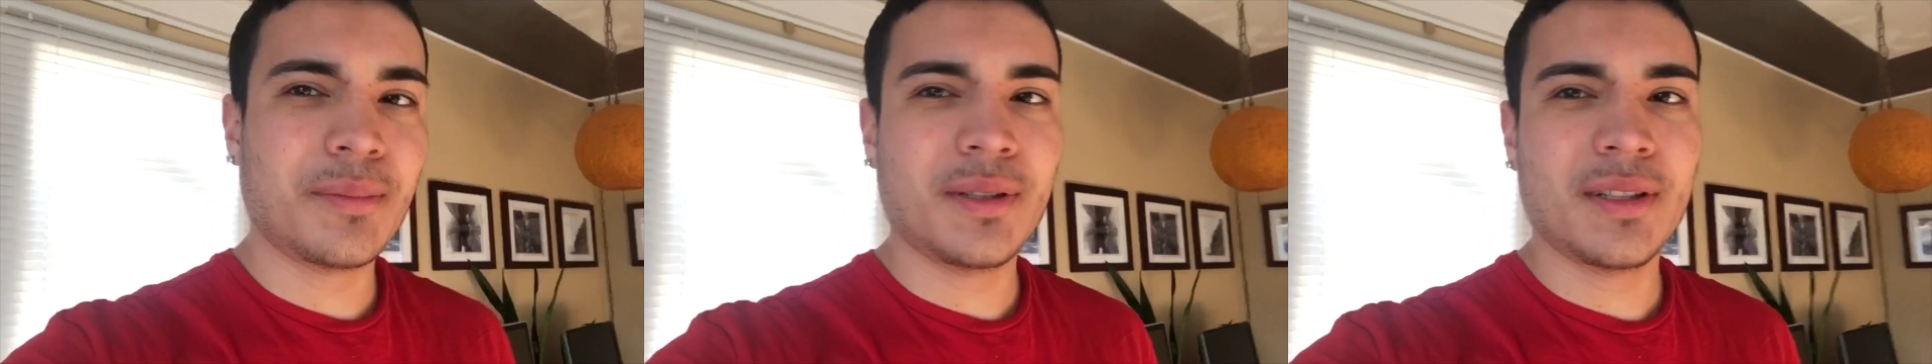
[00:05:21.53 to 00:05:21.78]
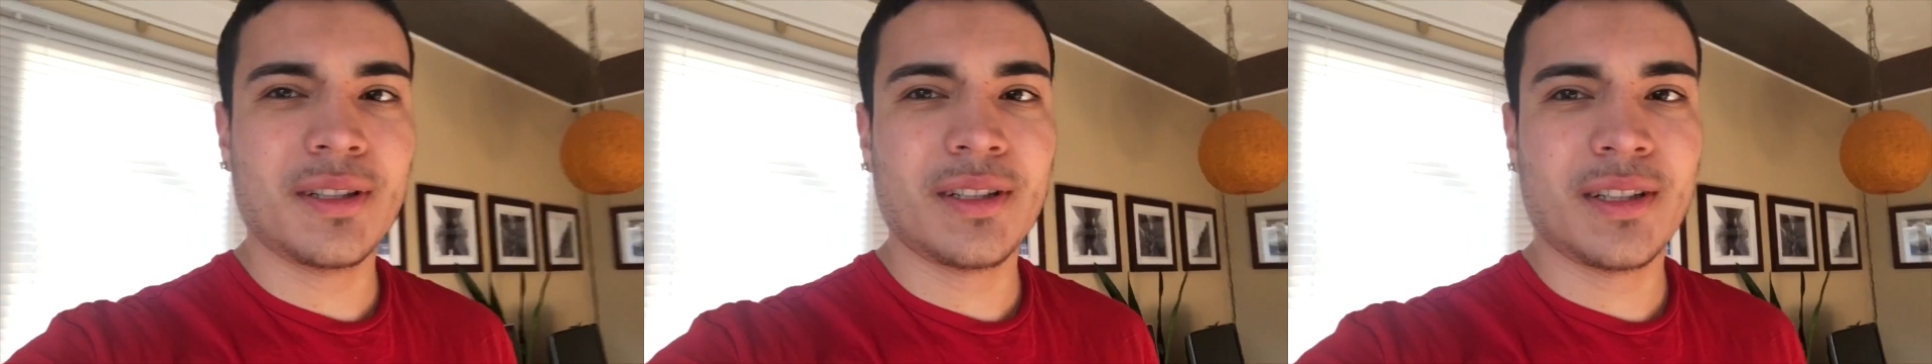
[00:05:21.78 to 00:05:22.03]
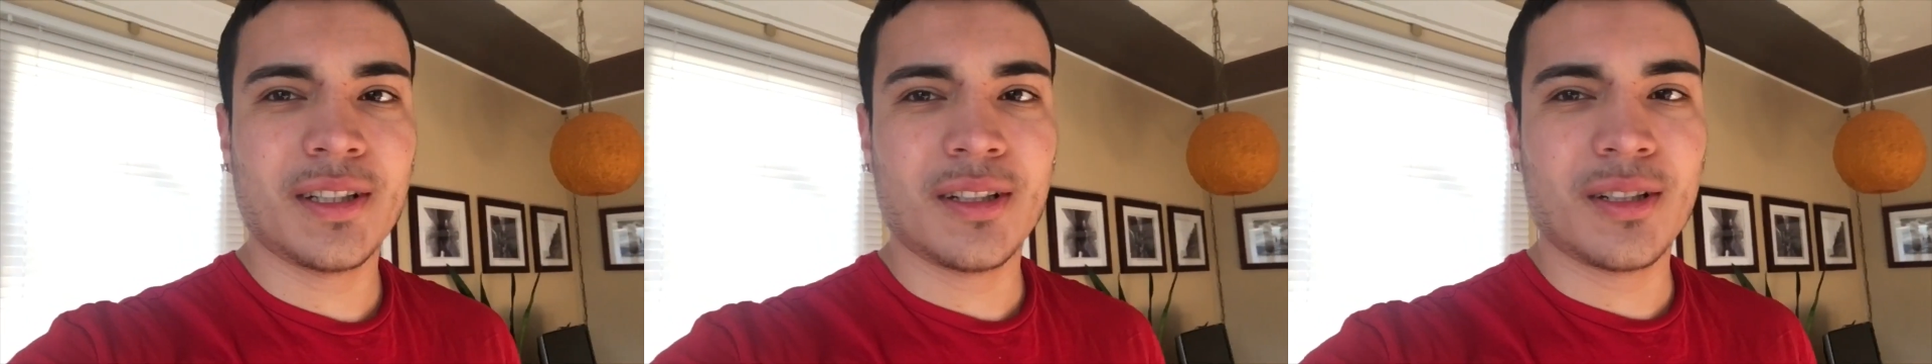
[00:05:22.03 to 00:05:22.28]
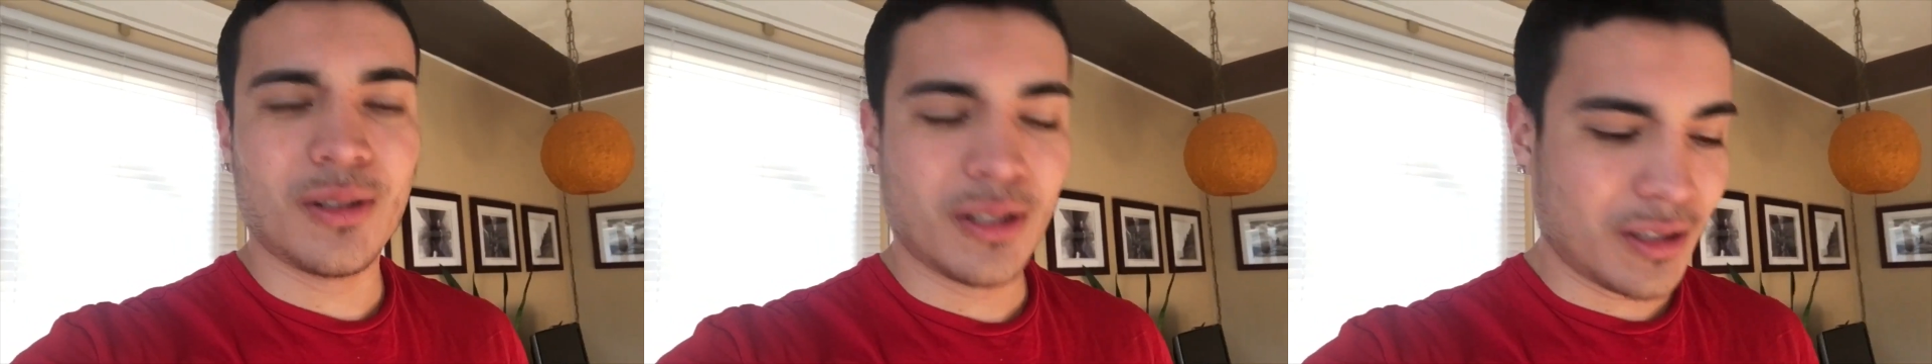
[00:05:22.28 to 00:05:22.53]
But yeah,
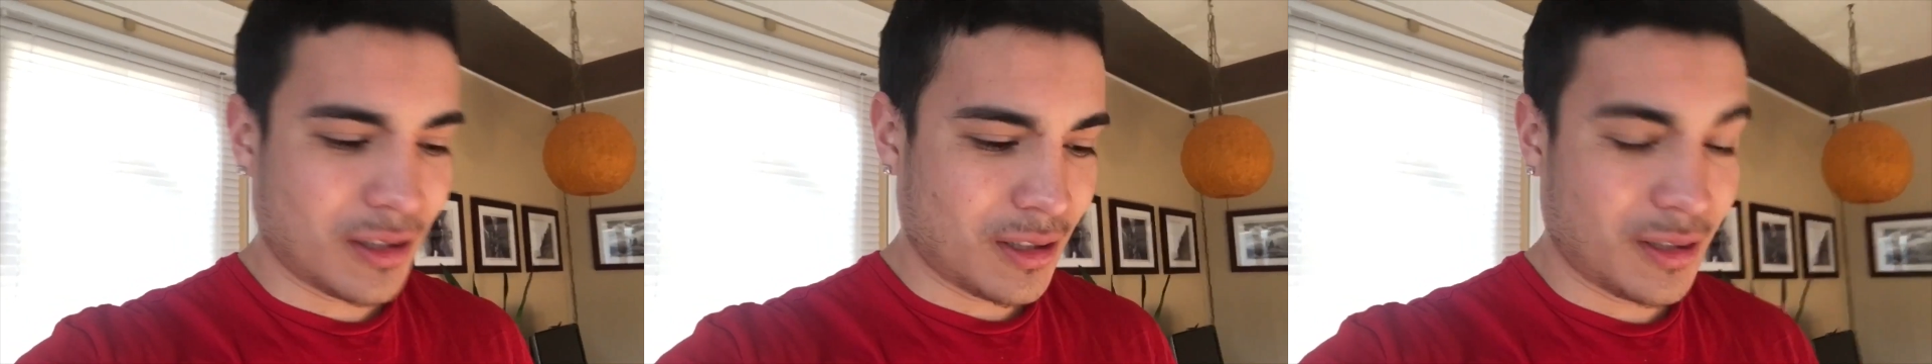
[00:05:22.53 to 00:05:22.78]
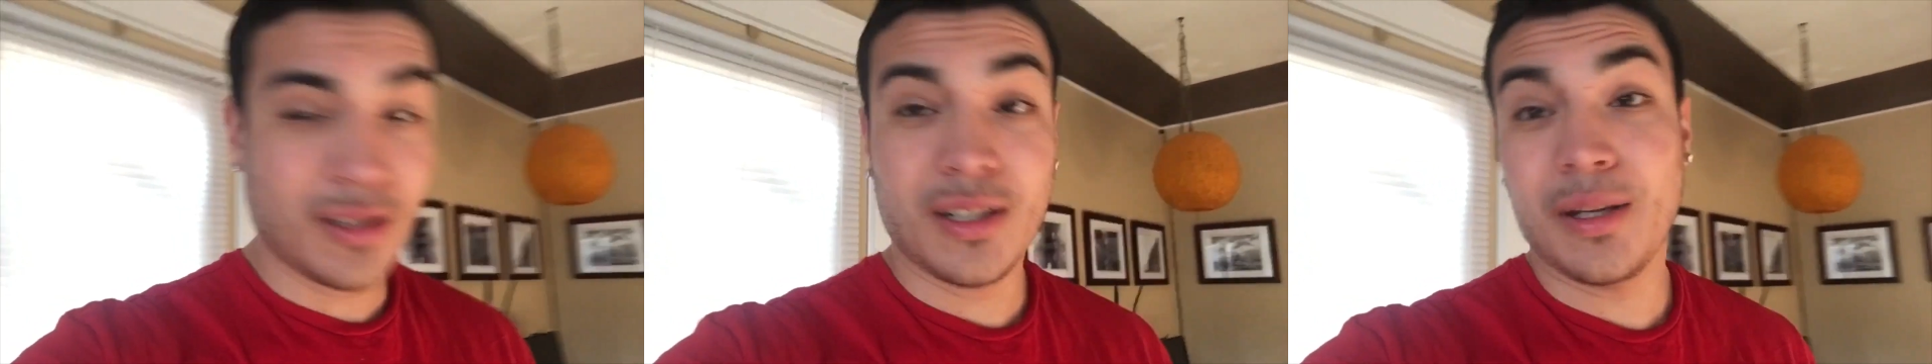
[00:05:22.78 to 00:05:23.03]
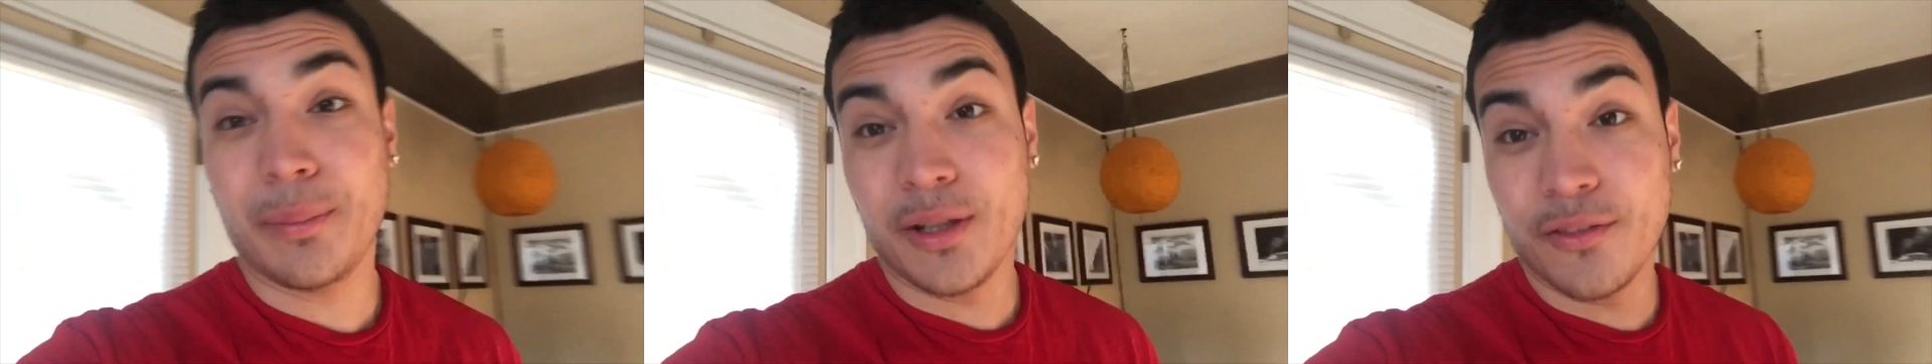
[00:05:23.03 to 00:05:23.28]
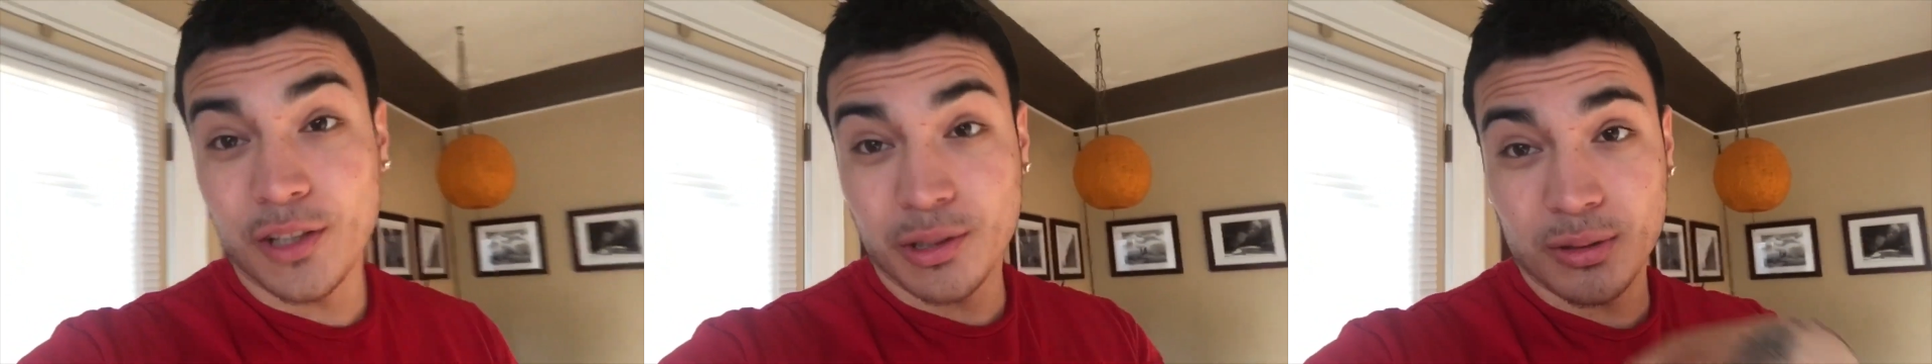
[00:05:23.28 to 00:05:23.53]
hold on. The
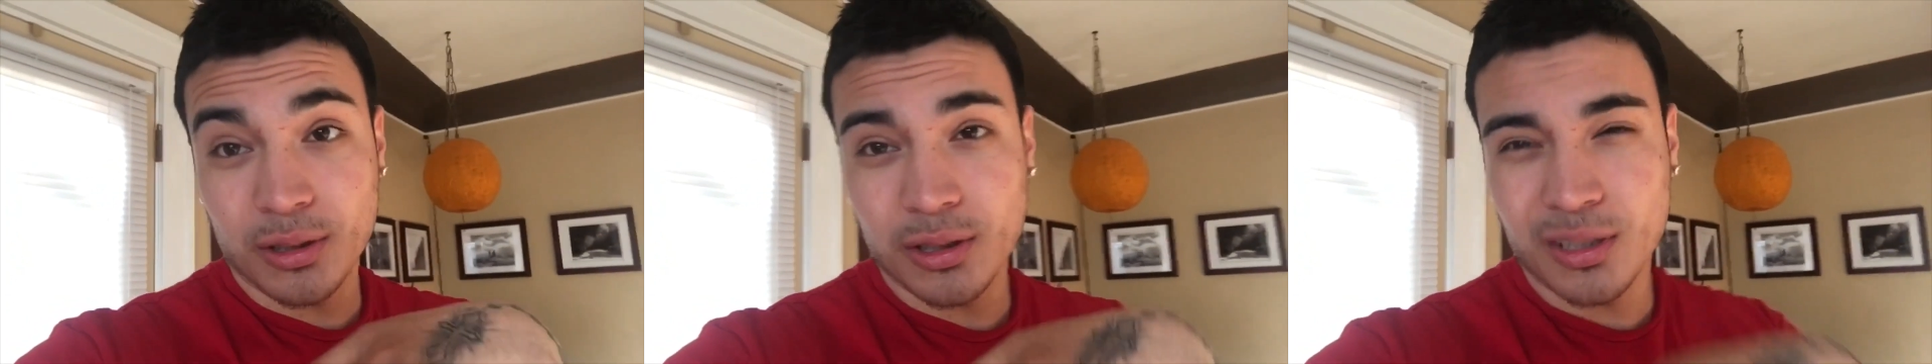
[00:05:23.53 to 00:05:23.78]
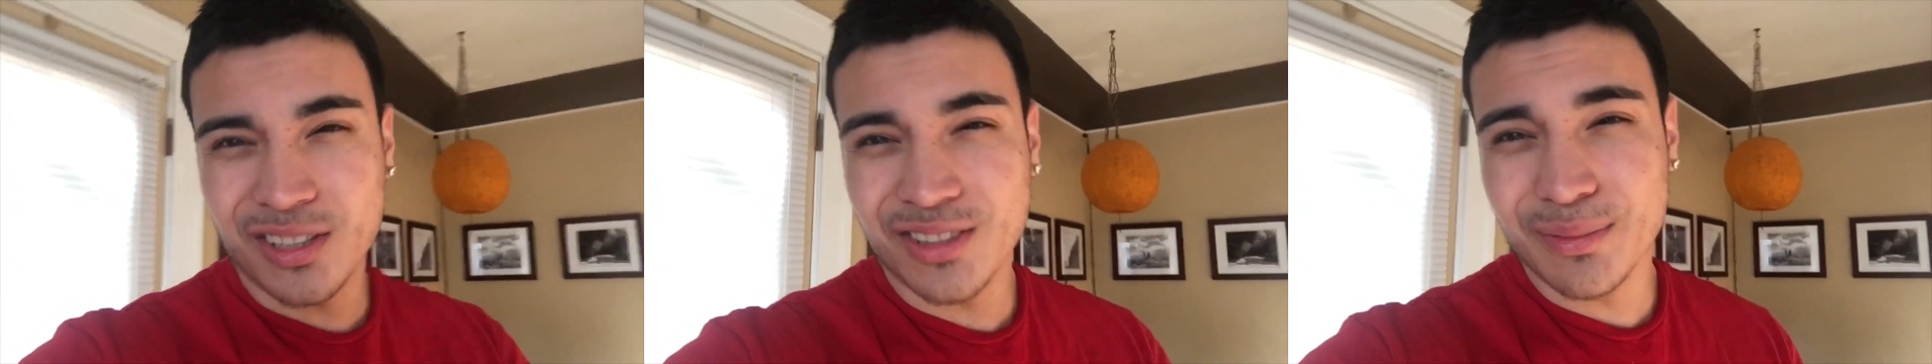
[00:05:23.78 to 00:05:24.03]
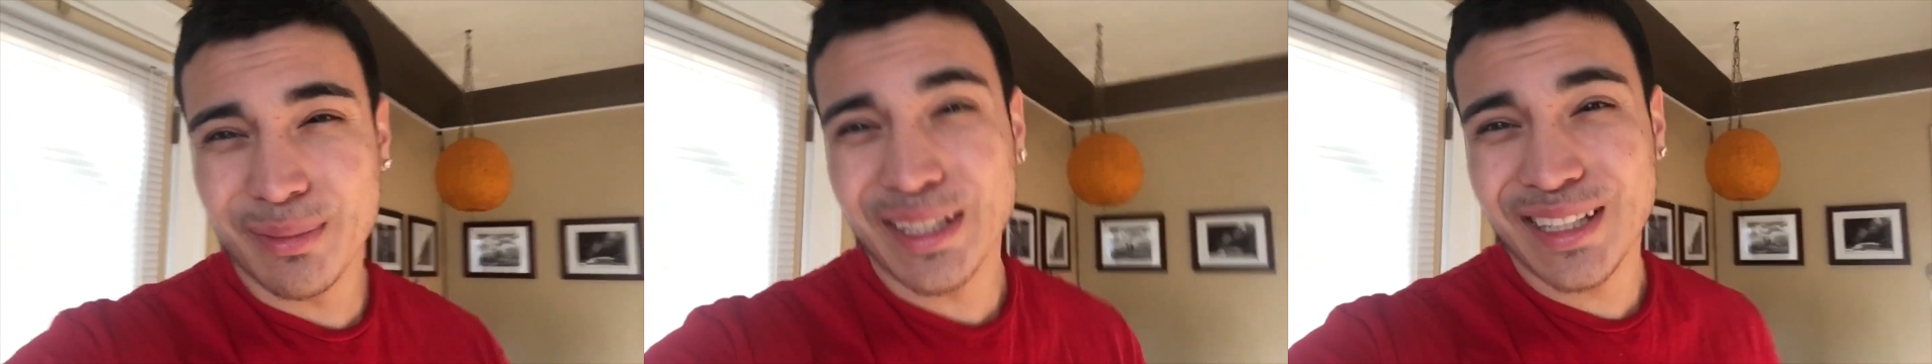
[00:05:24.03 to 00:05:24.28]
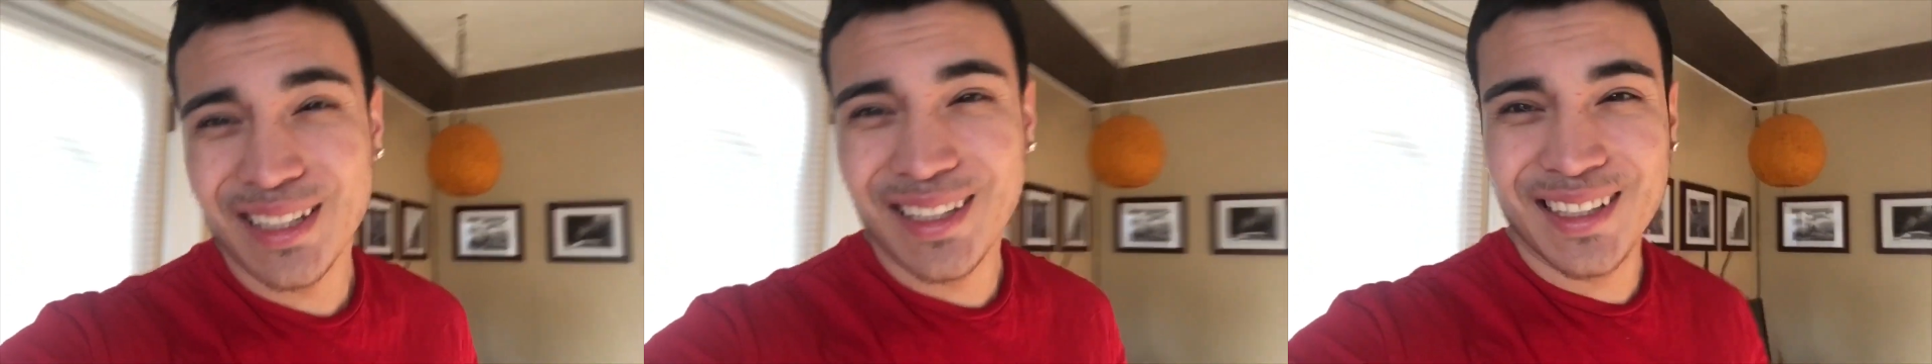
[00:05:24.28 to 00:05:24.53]
motherfucker's looking ugly, man.